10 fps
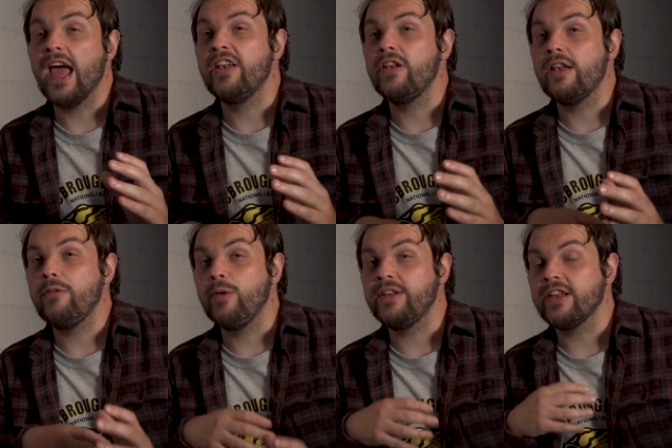and
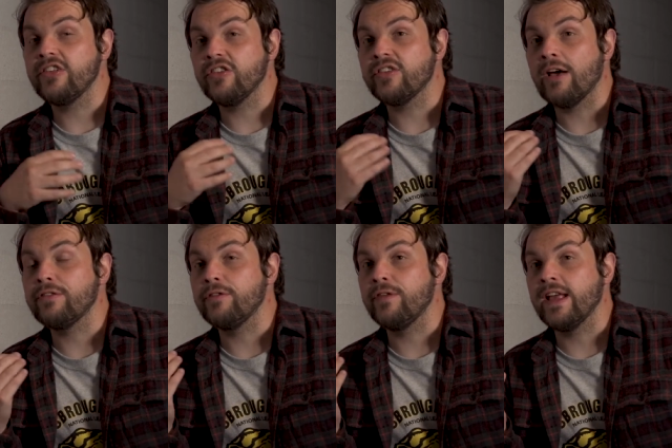we didn't just have
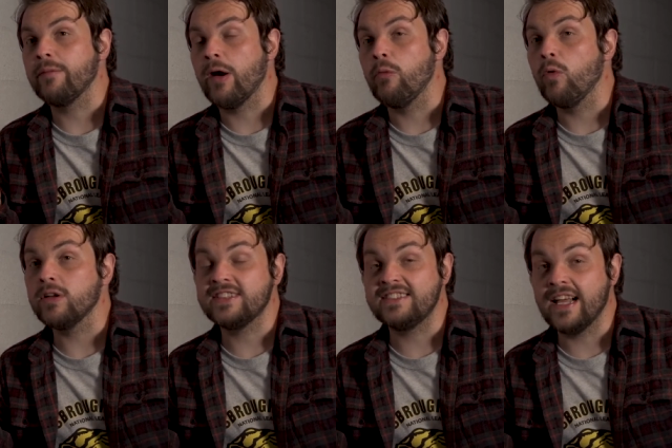to think about
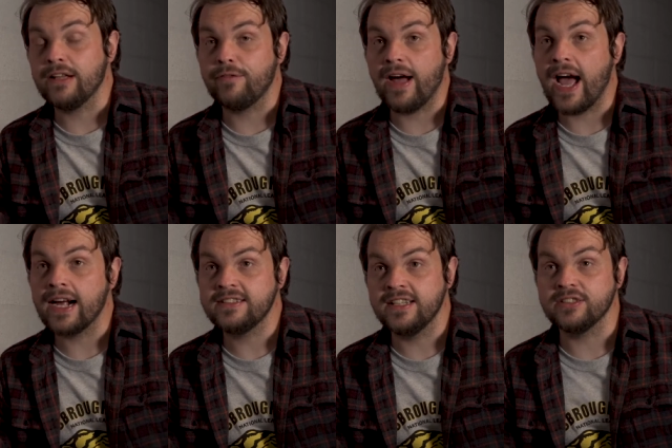what to tell the
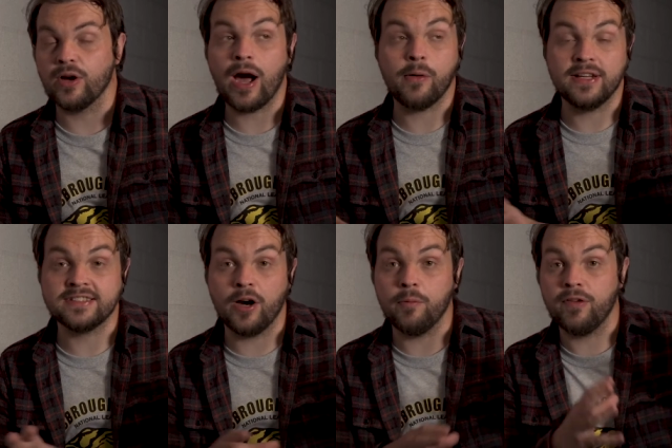actors or how to
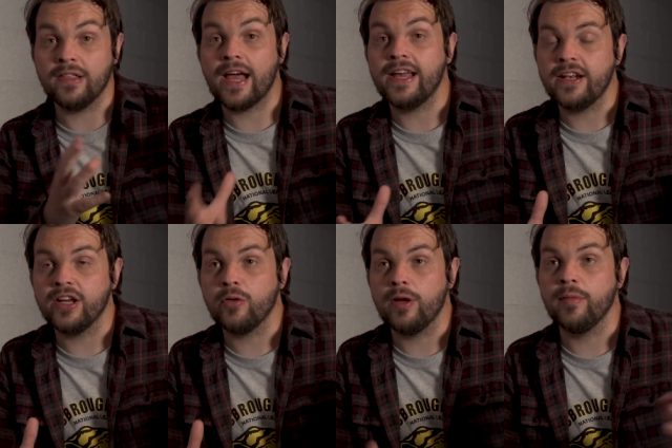set up the lighting
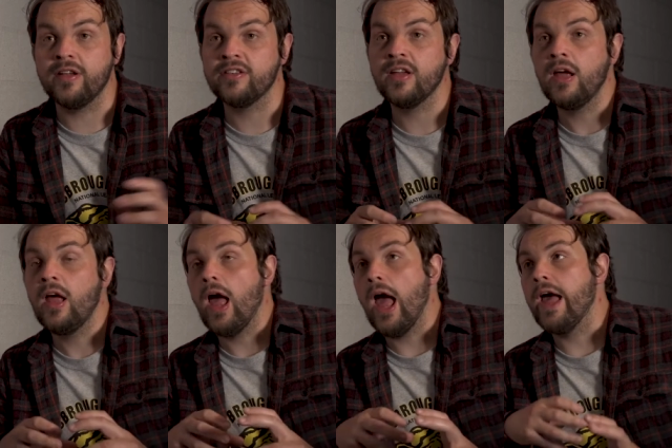equipment
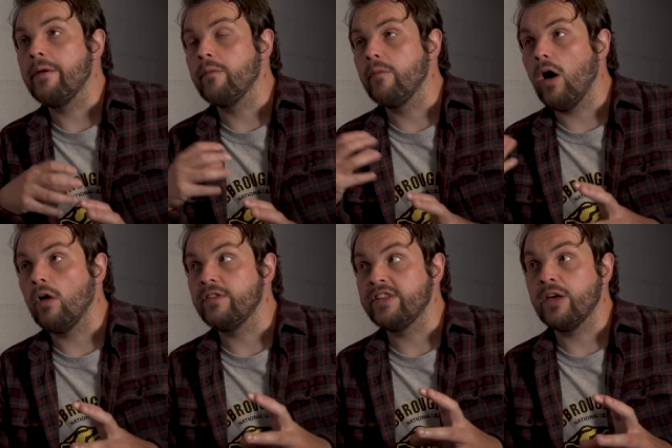on
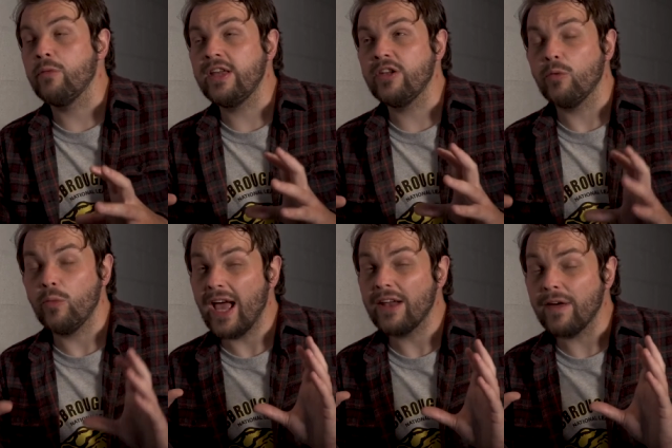the day,
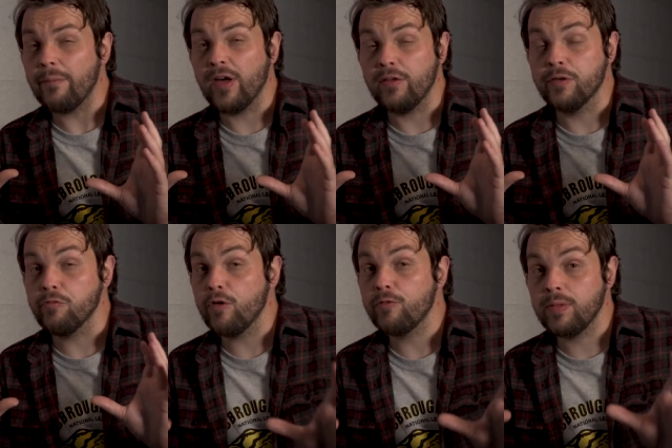we had that bit of a
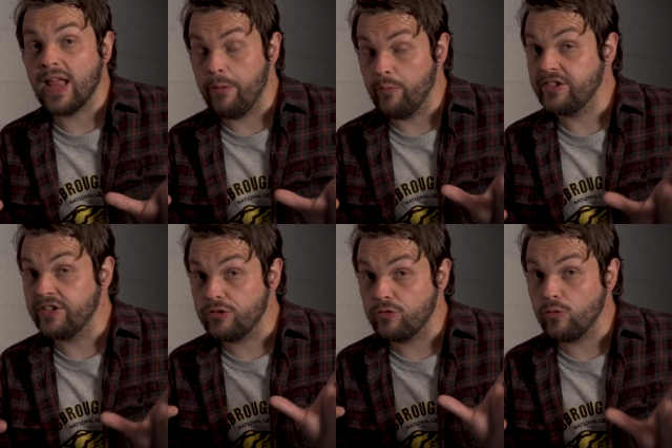rough plan, which
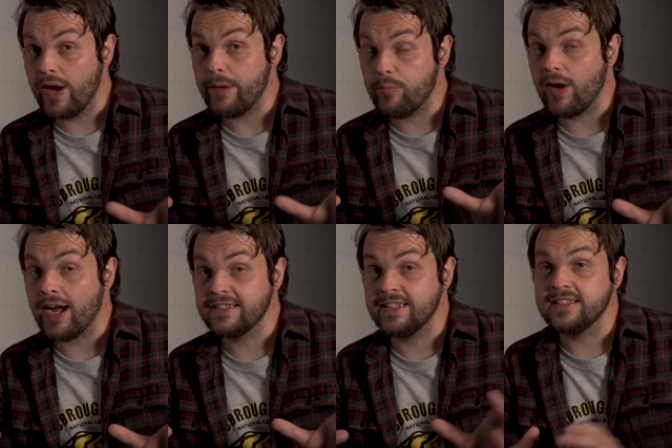is great
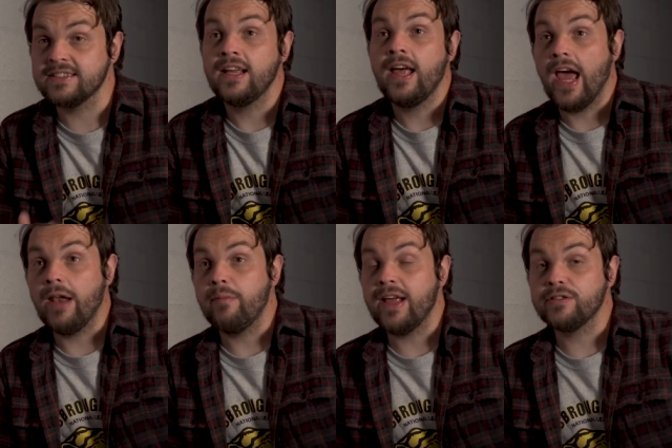practice
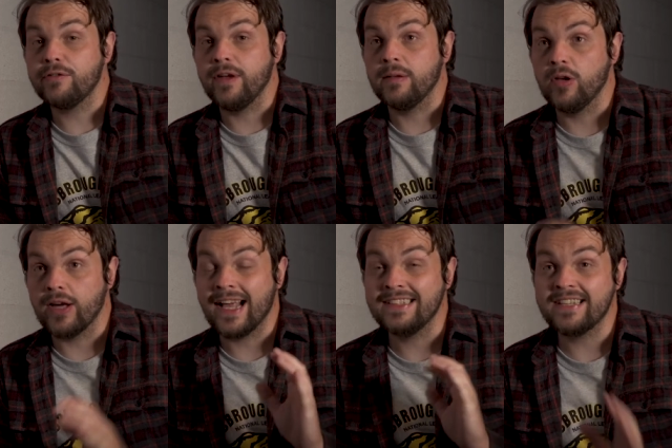and makes a film
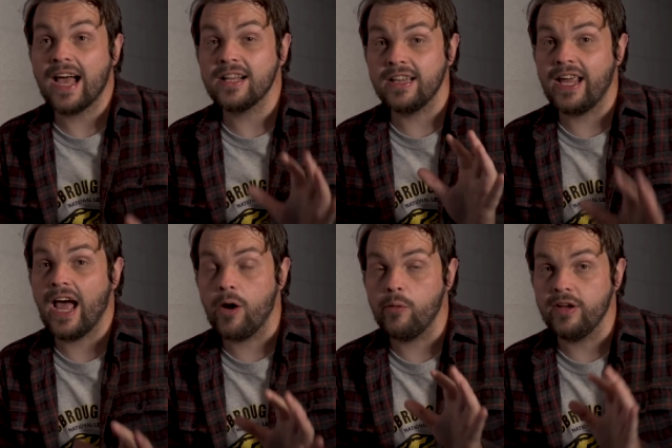look exactly
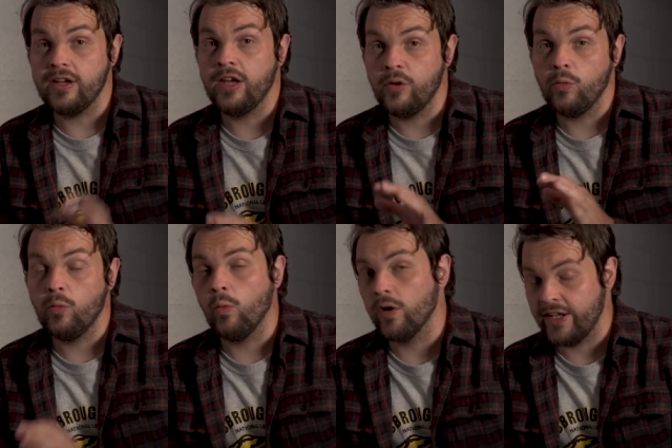how you
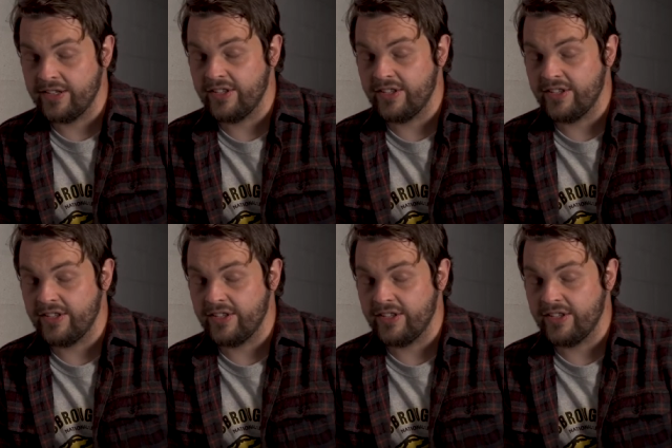wanted